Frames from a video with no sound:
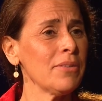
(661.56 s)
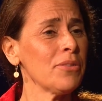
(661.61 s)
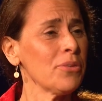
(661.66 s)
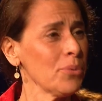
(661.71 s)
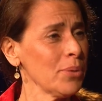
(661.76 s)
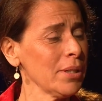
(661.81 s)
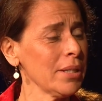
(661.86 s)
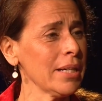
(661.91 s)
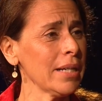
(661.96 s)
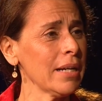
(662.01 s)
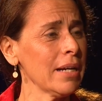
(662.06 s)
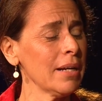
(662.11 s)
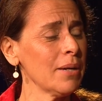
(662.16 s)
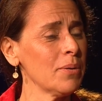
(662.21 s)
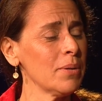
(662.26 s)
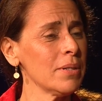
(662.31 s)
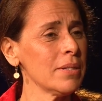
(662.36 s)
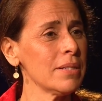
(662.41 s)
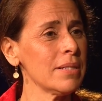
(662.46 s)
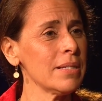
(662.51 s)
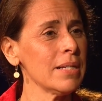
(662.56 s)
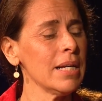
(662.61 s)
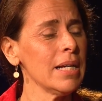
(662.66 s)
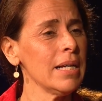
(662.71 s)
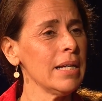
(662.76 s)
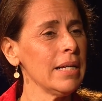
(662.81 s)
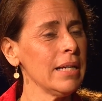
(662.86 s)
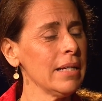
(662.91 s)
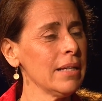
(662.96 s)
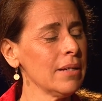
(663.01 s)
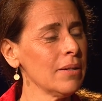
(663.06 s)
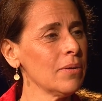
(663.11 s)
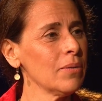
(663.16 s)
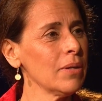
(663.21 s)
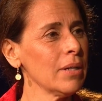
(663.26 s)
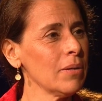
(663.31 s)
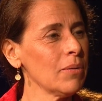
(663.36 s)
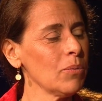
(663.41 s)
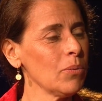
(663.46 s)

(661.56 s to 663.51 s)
thrilling. I was in